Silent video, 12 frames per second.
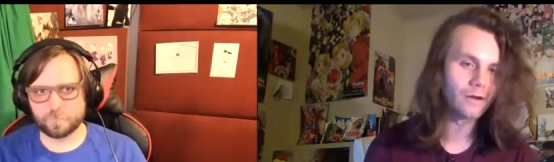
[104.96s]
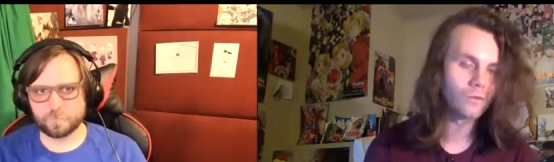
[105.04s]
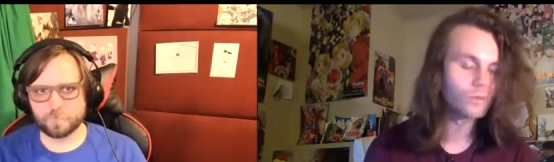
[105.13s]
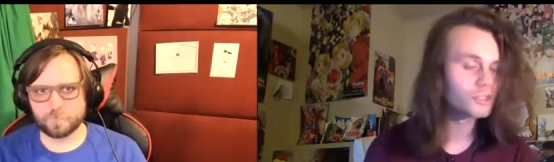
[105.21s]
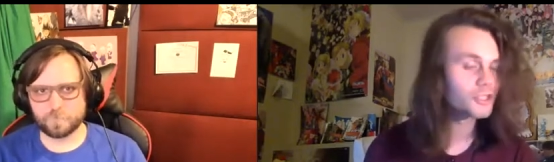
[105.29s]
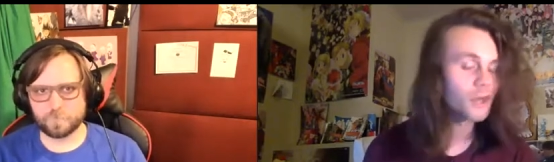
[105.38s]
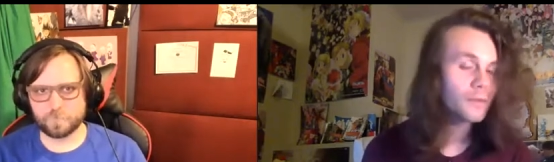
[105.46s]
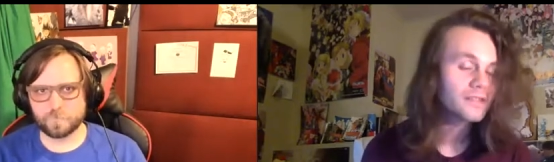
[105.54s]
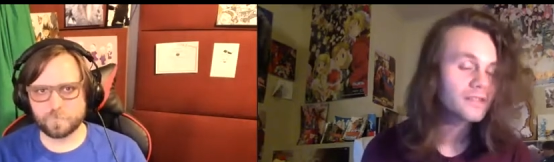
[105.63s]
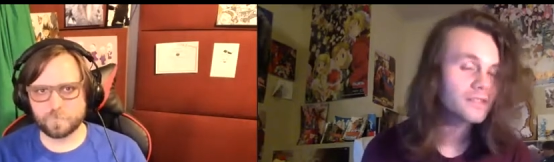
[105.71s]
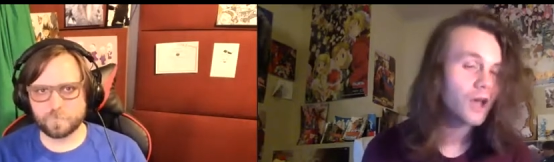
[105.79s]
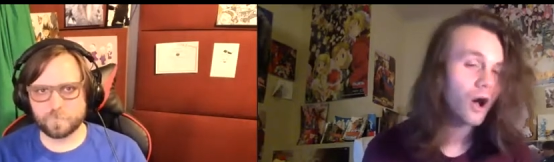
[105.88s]
Speaker 1: Was show
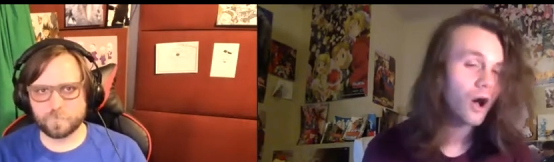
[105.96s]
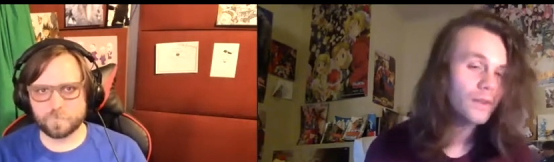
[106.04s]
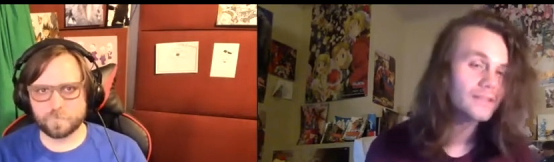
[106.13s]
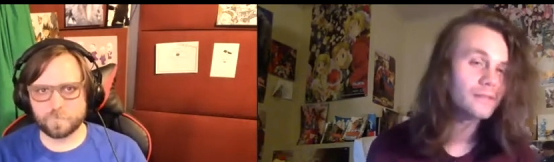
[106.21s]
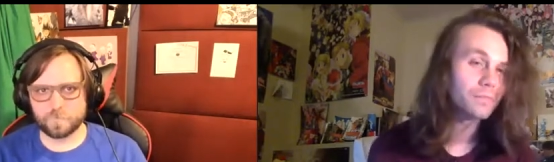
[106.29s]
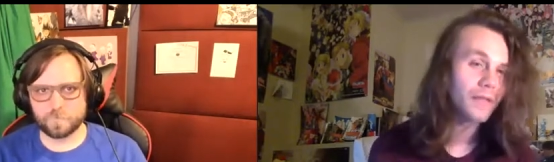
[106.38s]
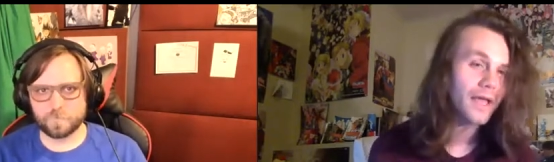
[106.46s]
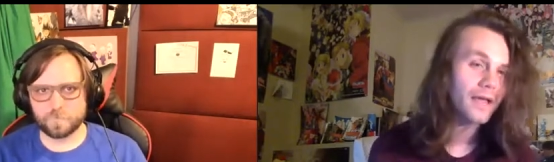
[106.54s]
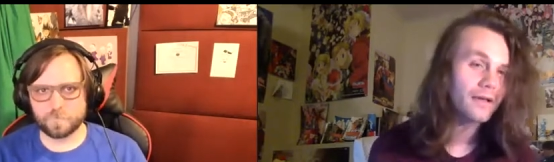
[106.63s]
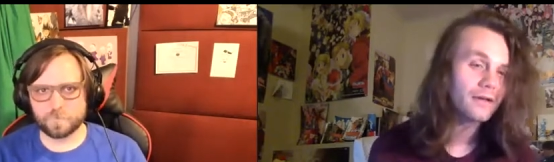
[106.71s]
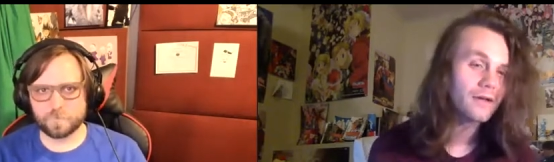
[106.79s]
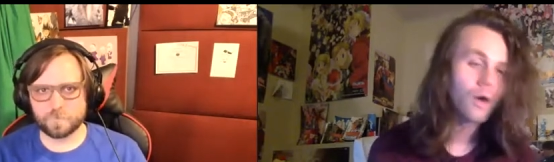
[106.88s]
business always the
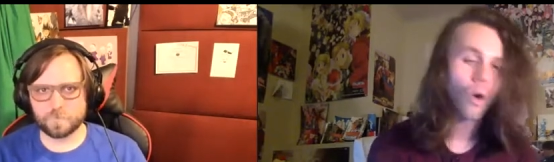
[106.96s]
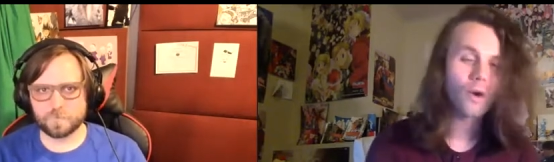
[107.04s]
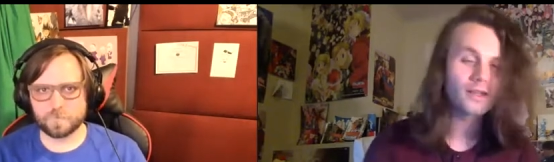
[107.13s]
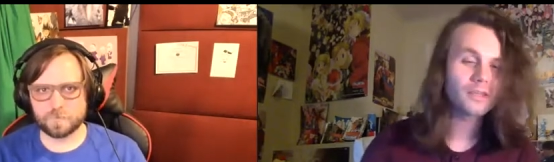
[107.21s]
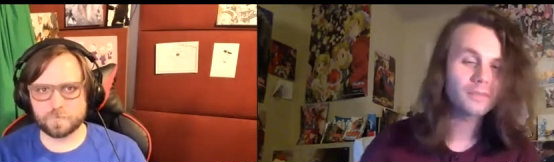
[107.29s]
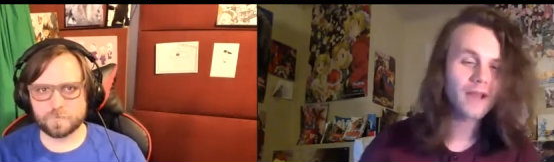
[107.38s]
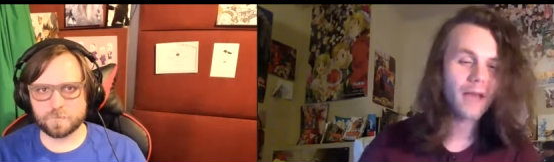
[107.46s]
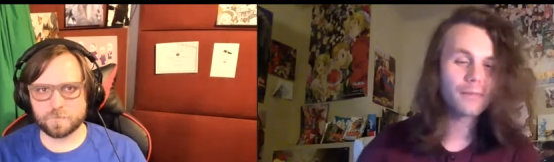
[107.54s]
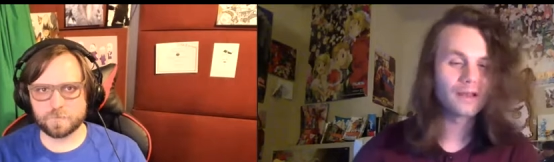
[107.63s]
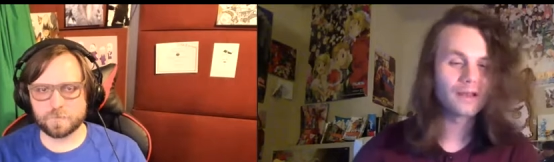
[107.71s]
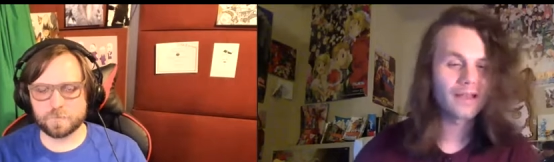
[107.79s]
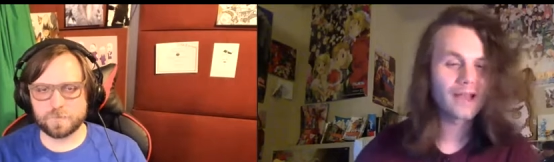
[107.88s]
plan, or did something happen
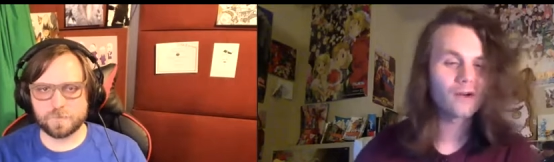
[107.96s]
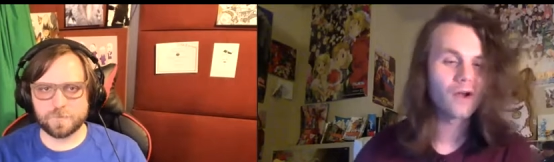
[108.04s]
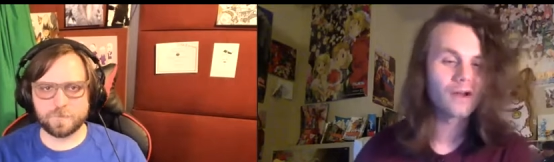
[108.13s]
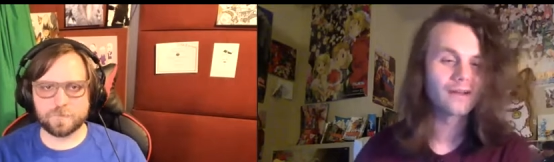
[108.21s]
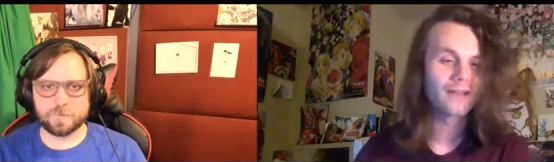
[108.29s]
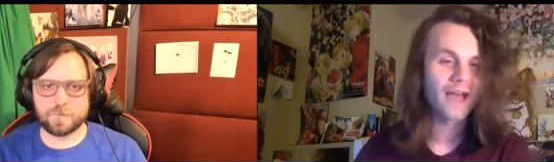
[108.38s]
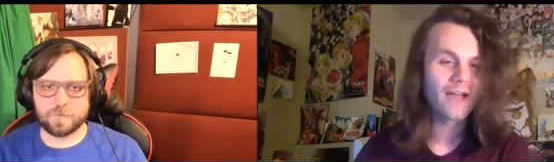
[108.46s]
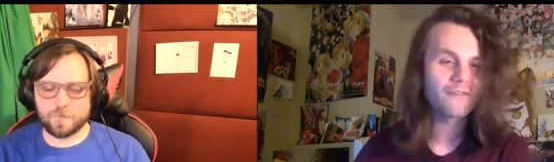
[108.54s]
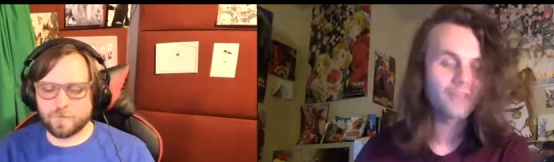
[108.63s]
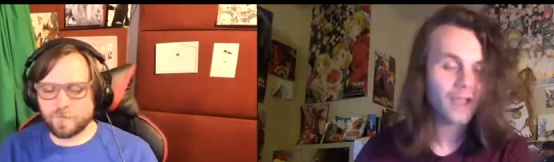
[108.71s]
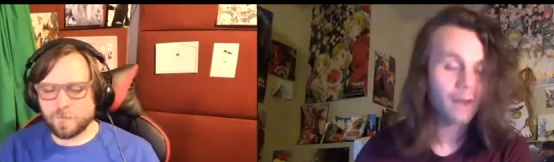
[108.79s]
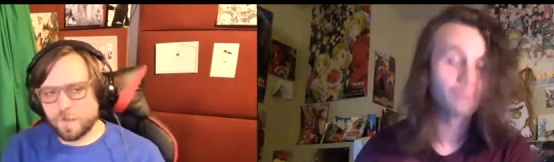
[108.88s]
later on in life that
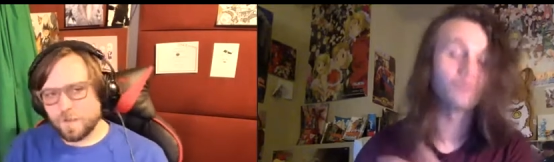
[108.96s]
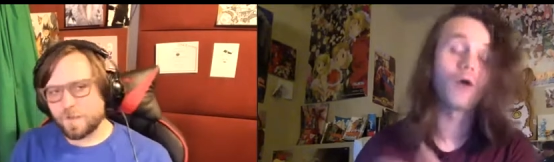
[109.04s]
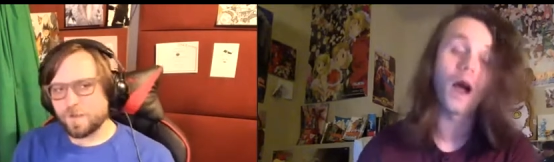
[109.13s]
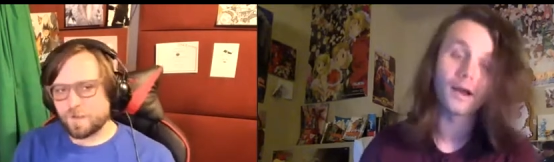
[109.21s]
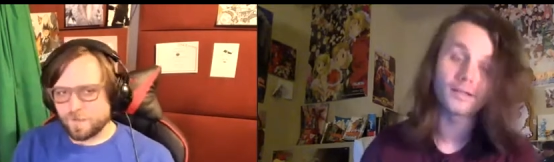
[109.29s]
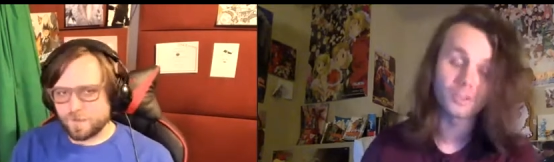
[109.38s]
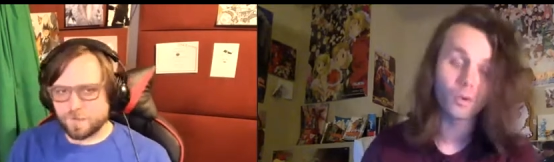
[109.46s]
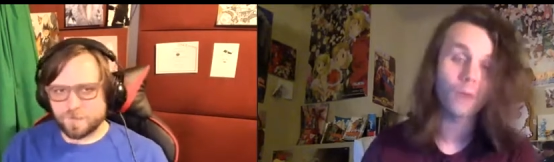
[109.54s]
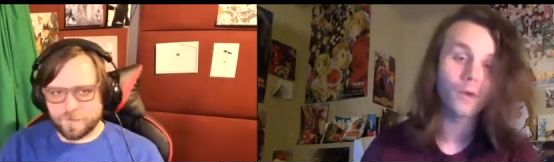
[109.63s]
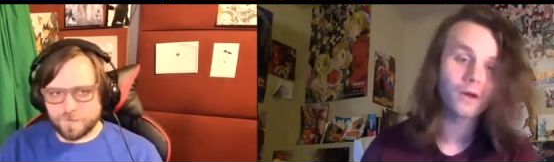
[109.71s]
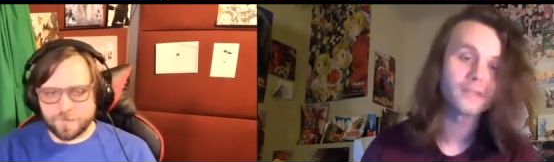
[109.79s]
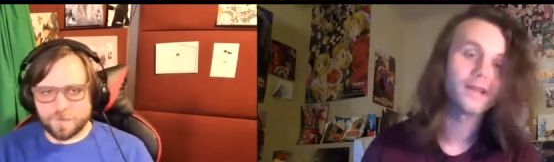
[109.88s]
kind of brought us to where we
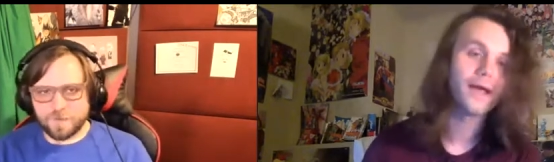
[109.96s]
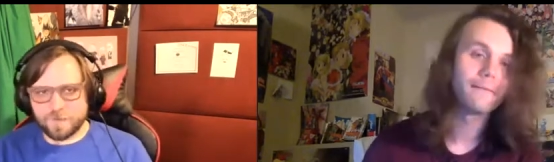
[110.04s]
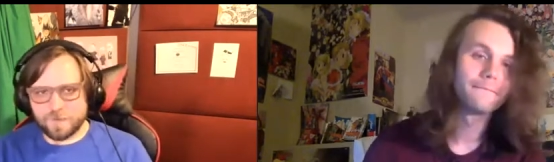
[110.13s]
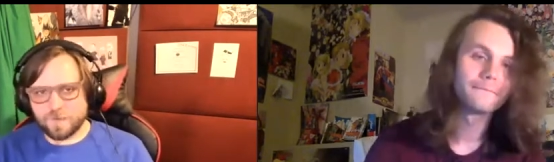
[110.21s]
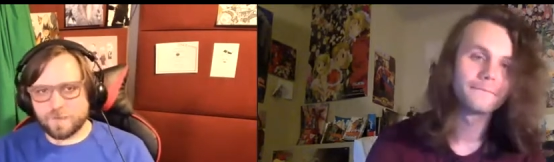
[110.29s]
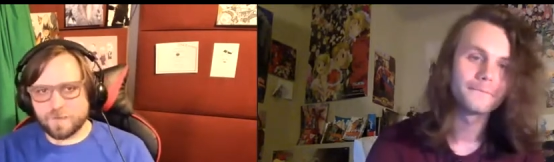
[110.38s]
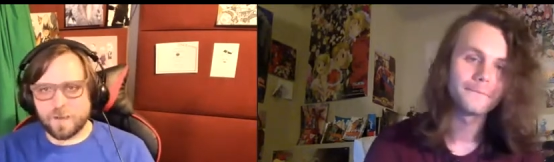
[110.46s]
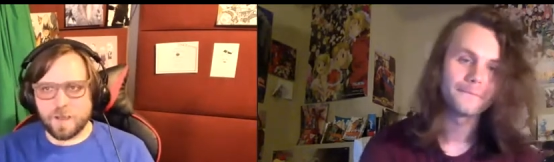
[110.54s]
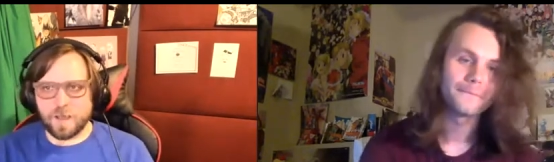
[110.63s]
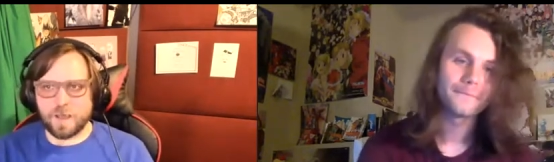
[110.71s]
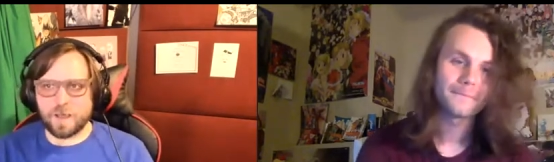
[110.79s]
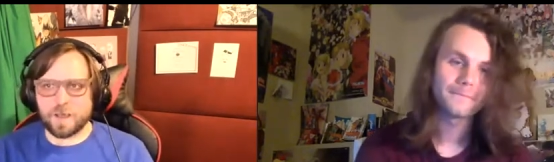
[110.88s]
are today?
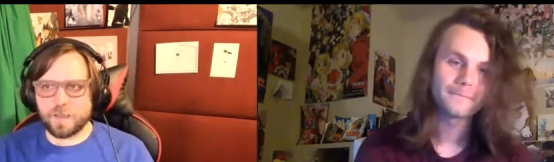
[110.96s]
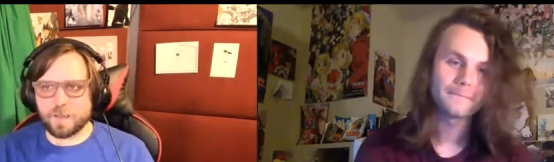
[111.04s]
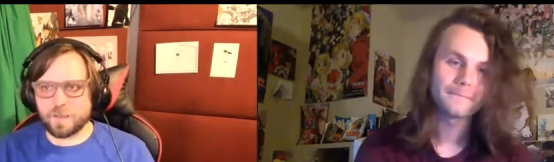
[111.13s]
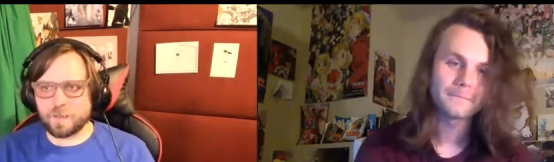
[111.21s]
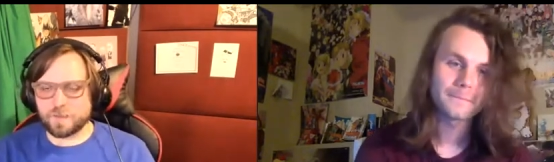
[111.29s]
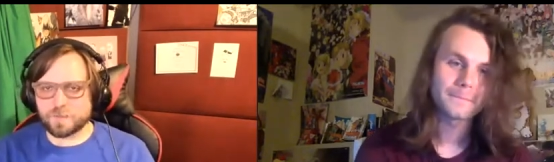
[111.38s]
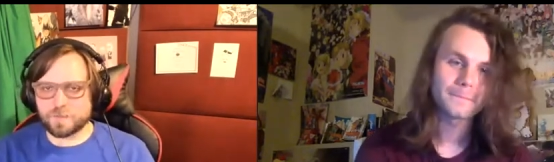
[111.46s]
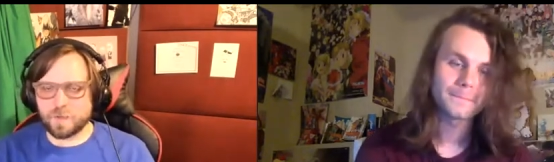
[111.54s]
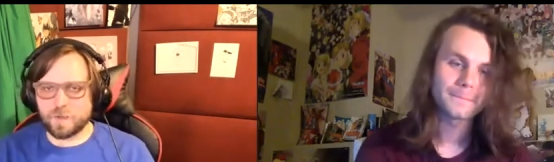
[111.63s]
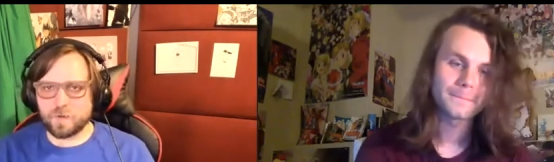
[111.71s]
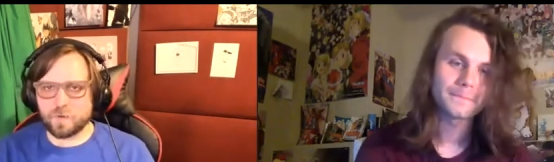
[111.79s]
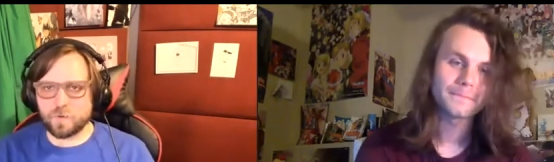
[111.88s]
Speaker 2: Uh,
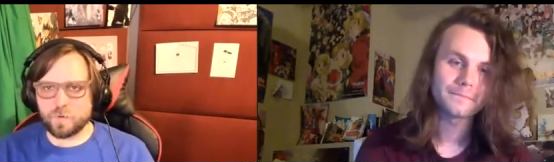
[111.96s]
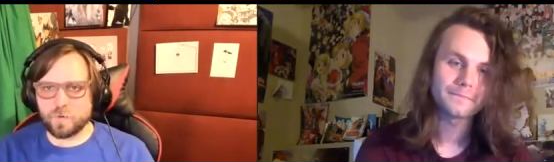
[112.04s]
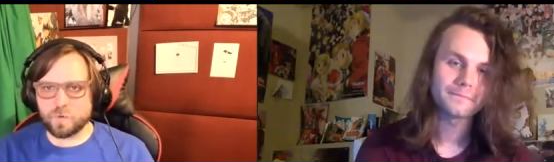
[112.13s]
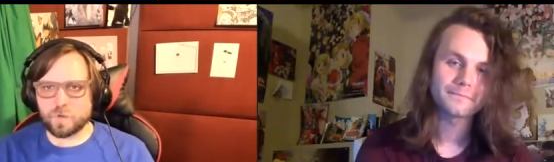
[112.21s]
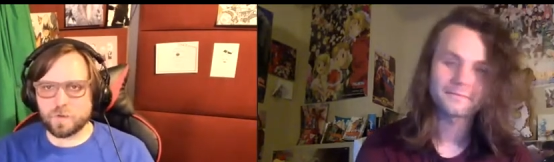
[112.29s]
so